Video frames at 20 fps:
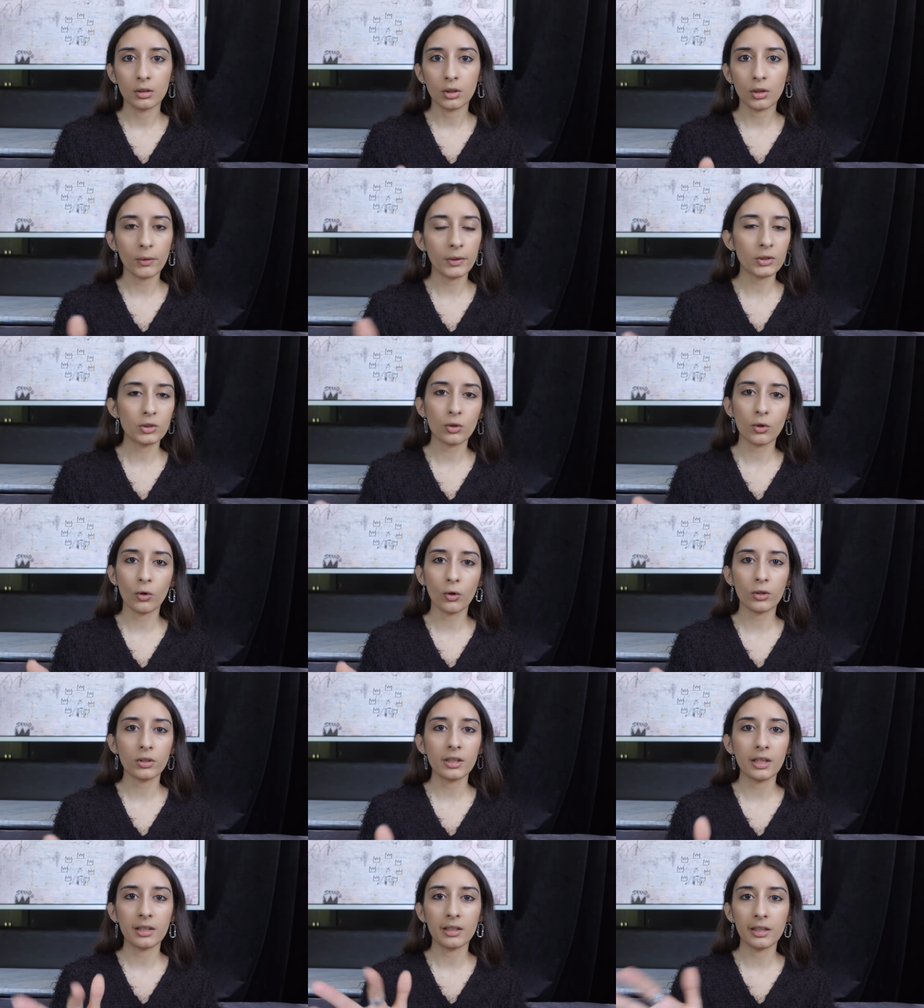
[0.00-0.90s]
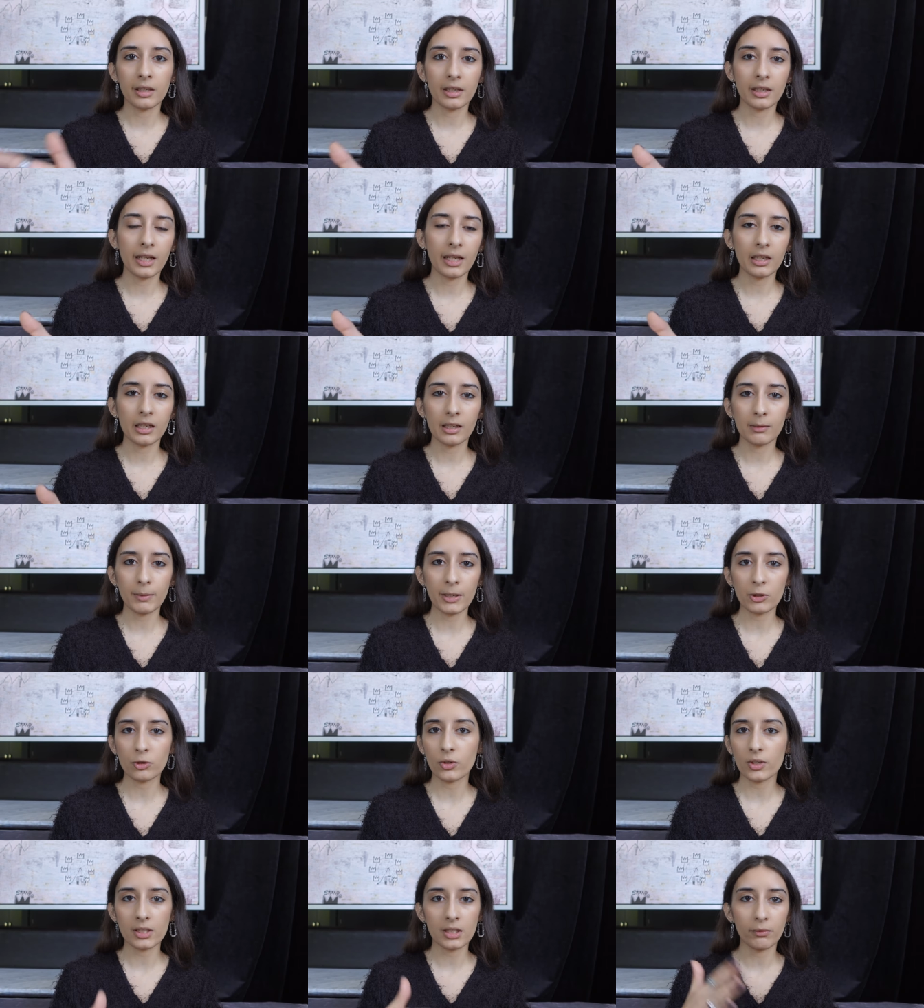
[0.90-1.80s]
going to court and litigating, my
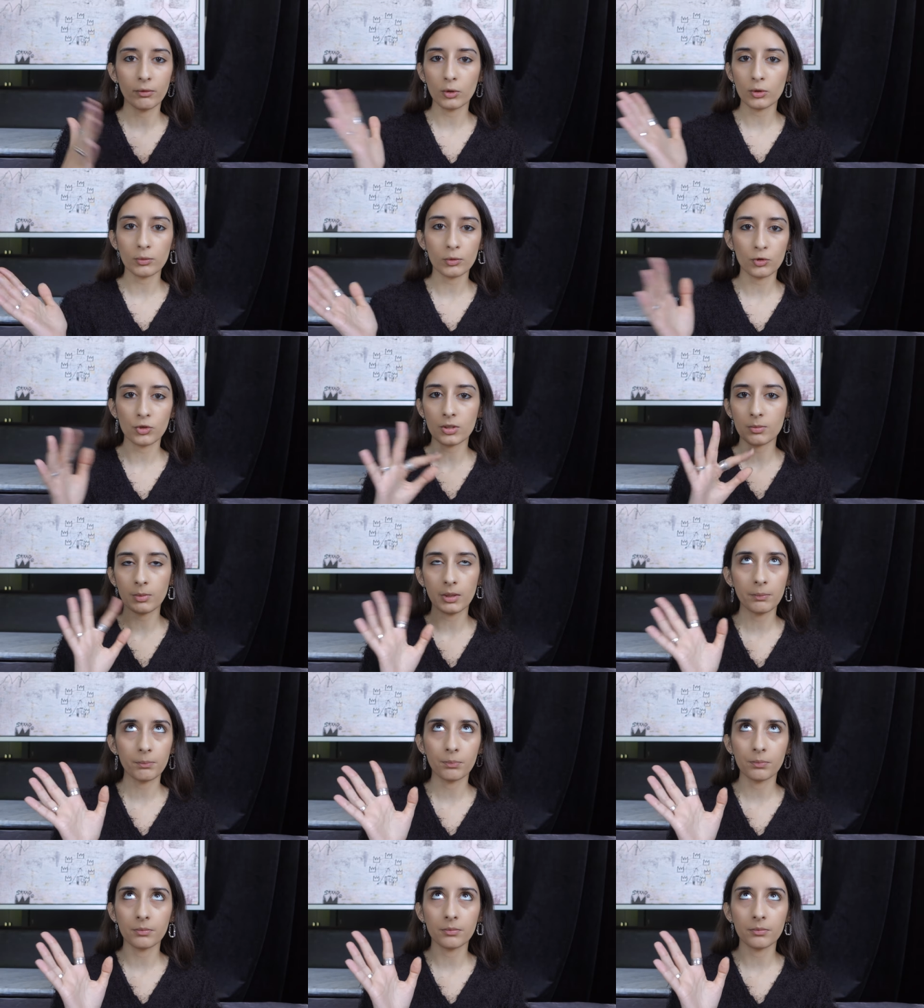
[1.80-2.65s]
stress levels would just be